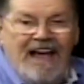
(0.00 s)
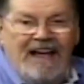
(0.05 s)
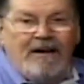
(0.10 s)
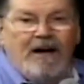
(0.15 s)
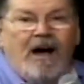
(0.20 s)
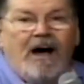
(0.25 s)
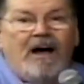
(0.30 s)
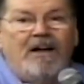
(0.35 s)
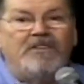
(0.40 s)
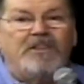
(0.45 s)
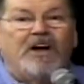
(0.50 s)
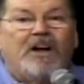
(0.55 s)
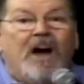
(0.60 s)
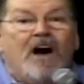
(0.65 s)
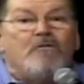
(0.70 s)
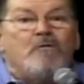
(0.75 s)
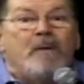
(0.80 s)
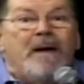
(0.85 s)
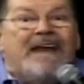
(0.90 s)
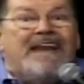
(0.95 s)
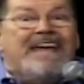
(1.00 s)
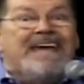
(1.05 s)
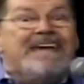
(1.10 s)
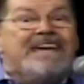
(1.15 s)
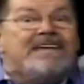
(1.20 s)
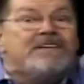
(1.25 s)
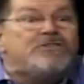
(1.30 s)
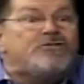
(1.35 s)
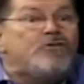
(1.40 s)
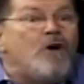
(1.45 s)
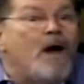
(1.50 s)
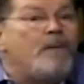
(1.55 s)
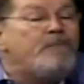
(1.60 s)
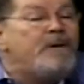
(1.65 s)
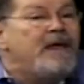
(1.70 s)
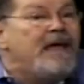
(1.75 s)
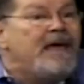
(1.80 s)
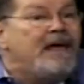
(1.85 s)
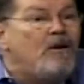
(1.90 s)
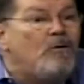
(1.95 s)
the government
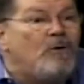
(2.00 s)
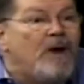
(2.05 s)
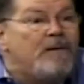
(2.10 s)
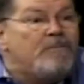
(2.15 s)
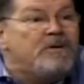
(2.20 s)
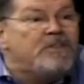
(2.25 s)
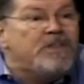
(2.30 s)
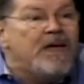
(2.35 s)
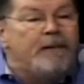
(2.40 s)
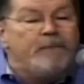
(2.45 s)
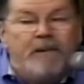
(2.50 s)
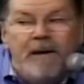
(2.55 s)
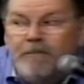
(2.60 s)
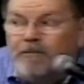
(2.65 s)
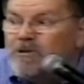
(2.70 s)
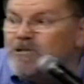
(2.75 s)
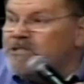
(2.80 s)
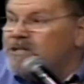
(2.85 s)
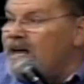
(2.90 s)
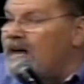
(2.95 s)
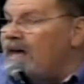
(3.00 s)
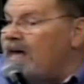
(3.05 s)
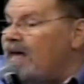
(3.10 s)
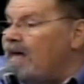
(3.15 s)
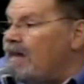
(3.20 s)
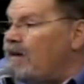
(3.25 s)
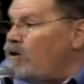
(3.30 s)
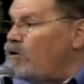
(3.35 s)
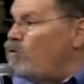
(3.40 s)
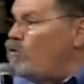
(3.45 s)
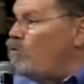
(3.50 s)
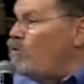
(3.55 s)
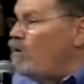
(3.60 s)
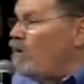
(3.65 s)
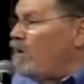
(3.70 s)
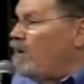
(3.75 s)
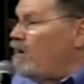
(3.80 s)
eavesdropping in on everything people say and do.